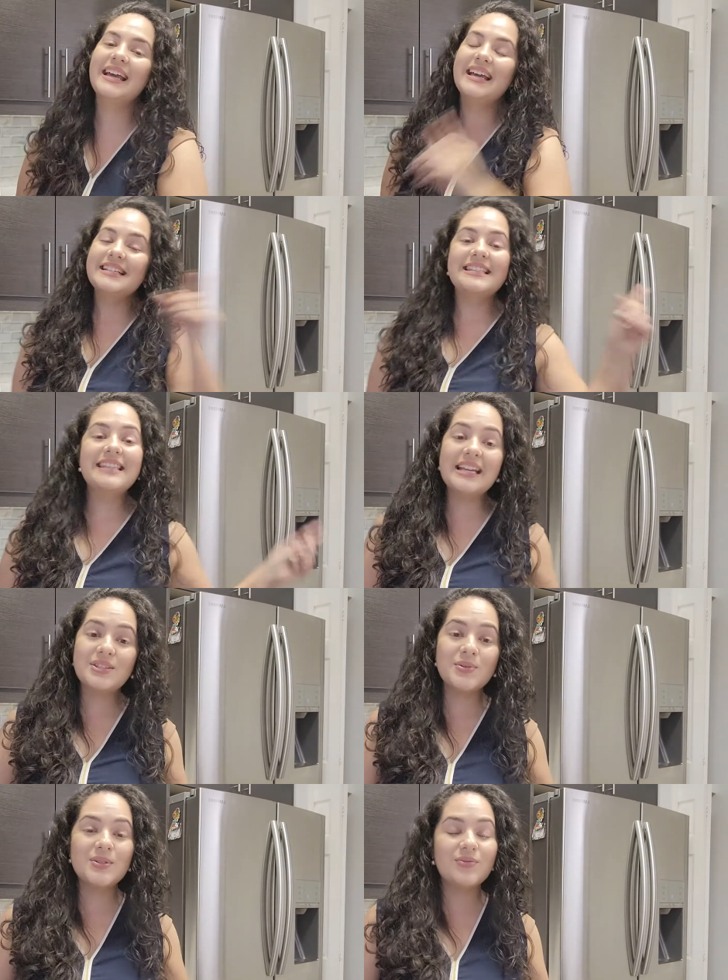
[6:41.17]
Stay
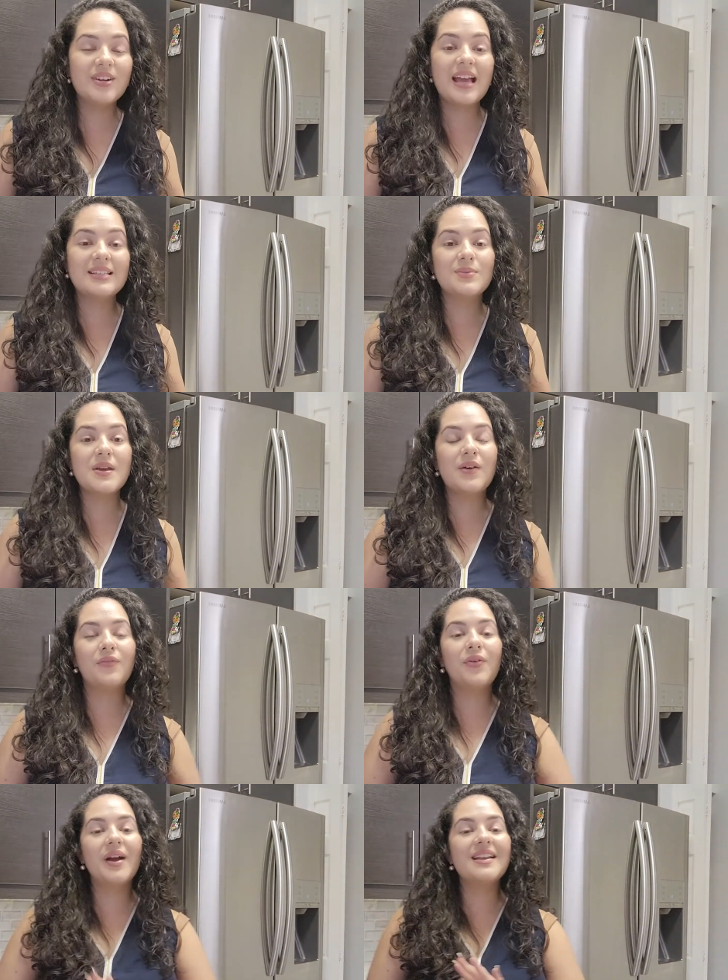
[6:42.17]
tuned for next week
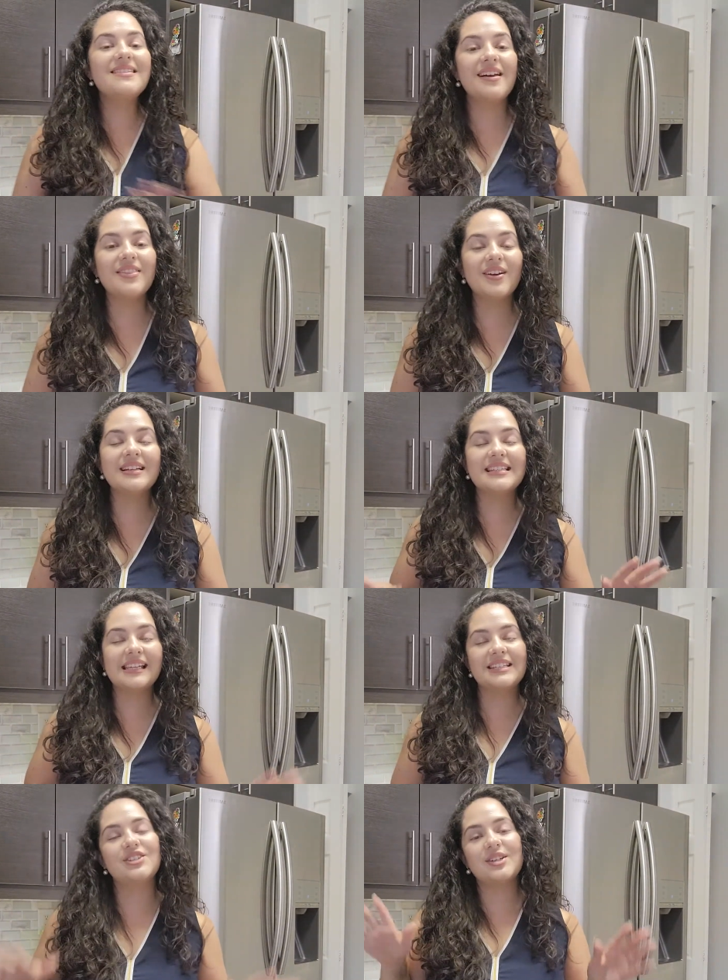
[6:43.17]
for another
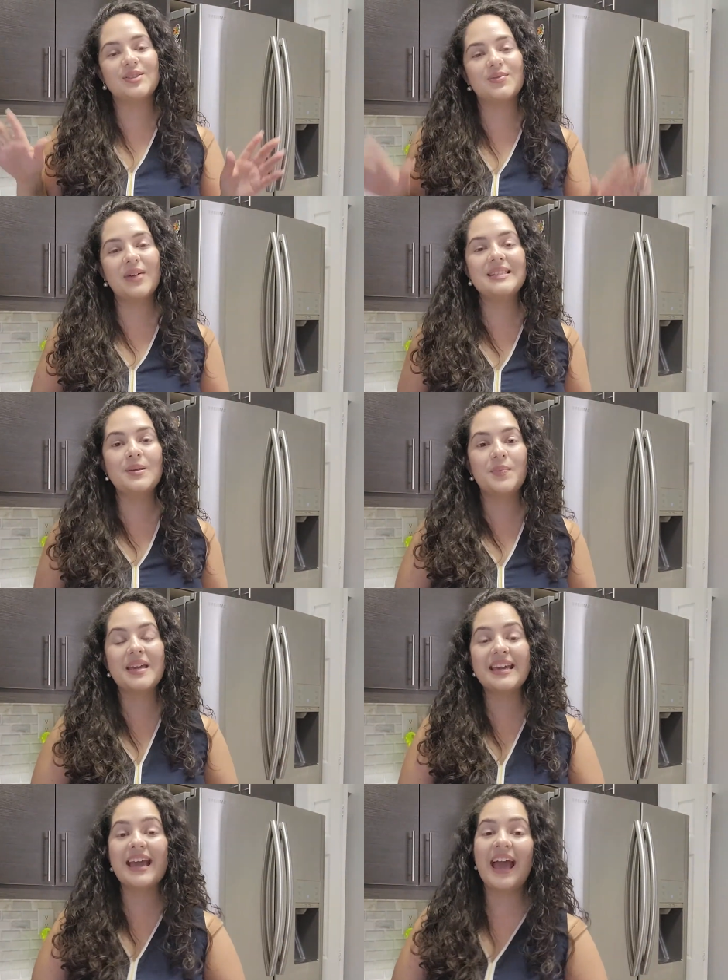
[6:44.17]
delicious
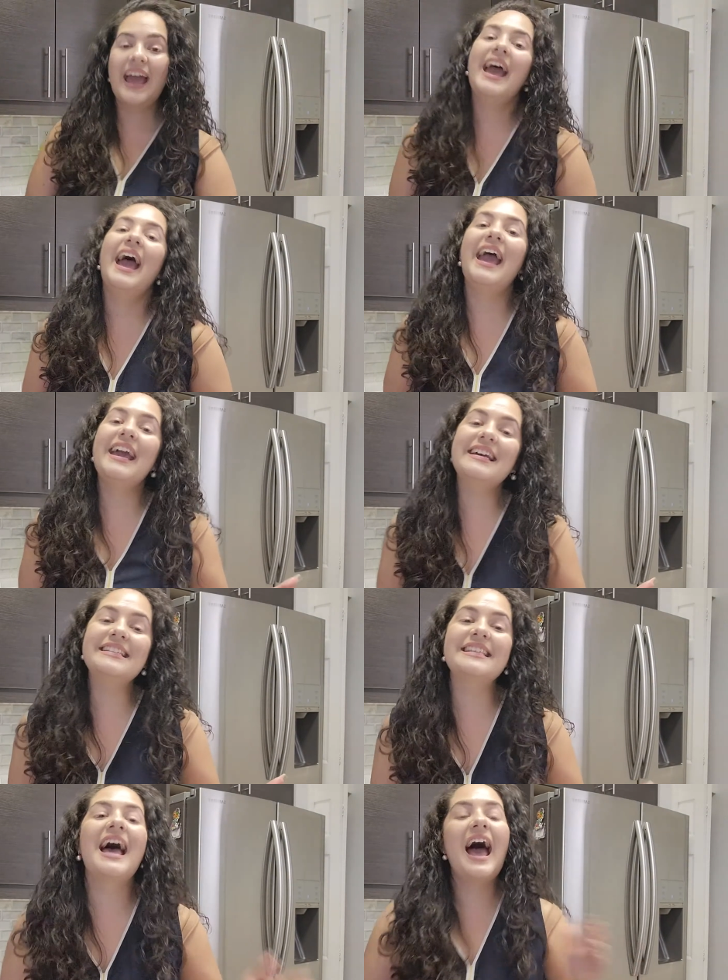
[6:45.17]
recipe.
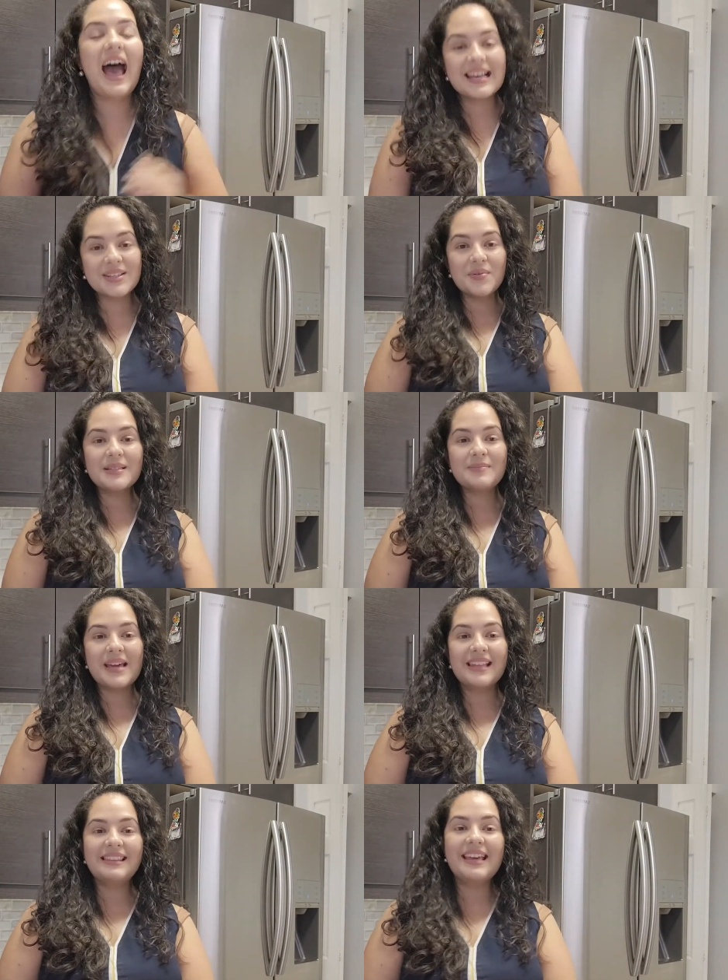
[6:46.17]
And as always,
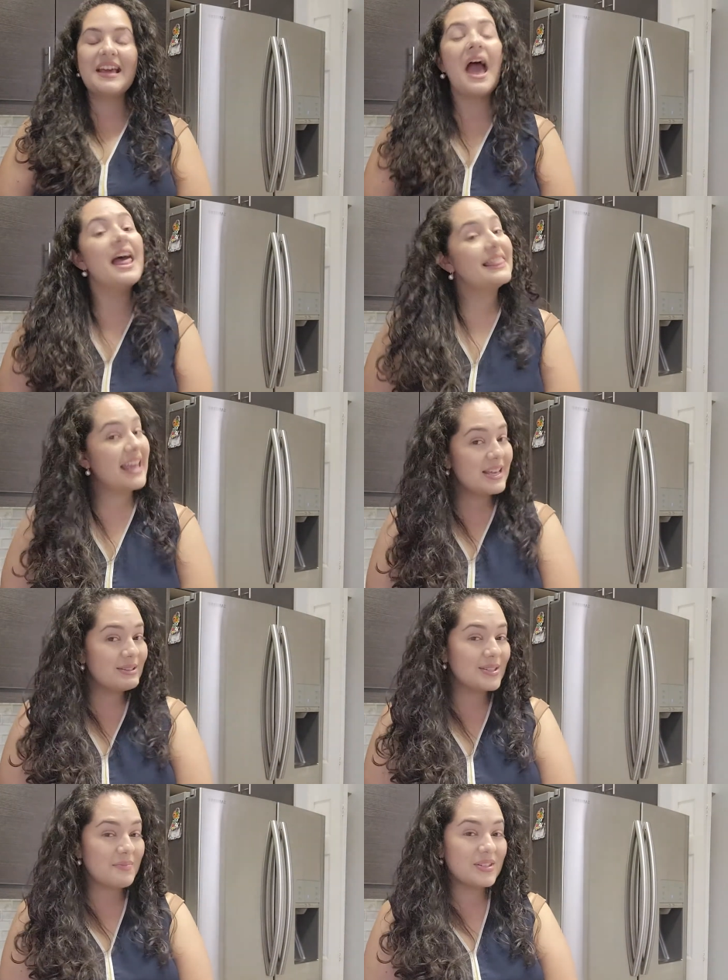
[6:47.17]
mi gente, thank
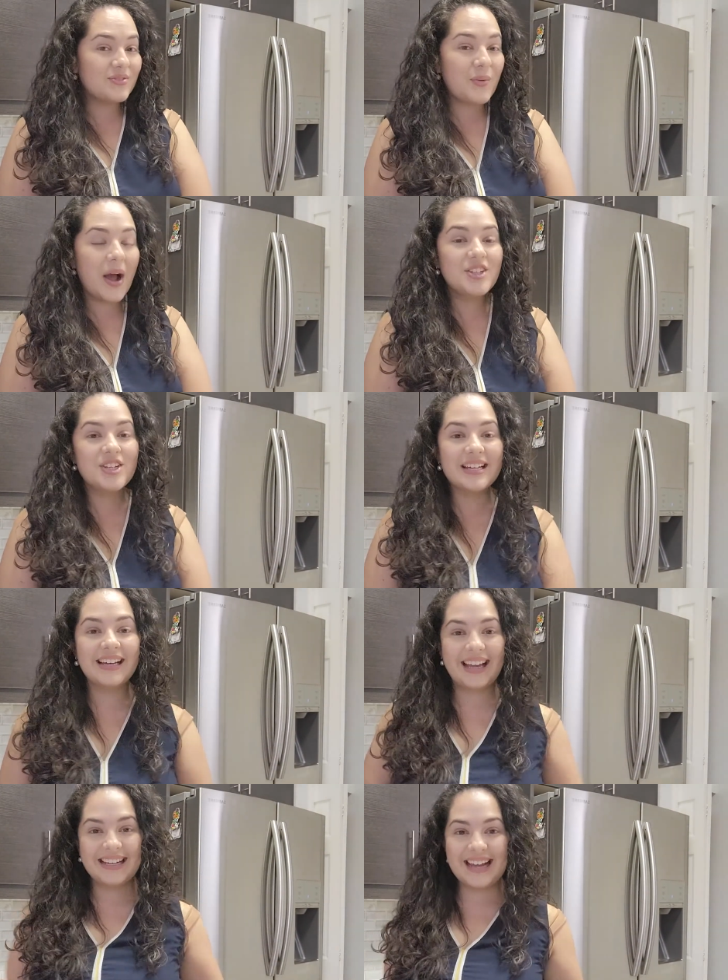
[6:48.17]
you so much for
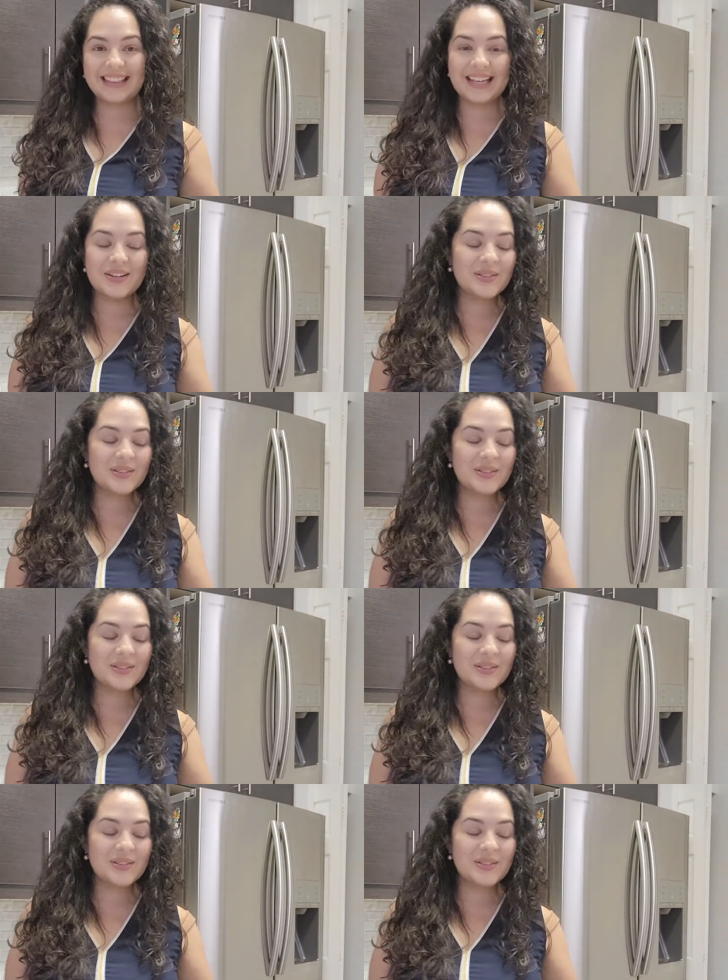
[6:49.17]
watching. Nata Knows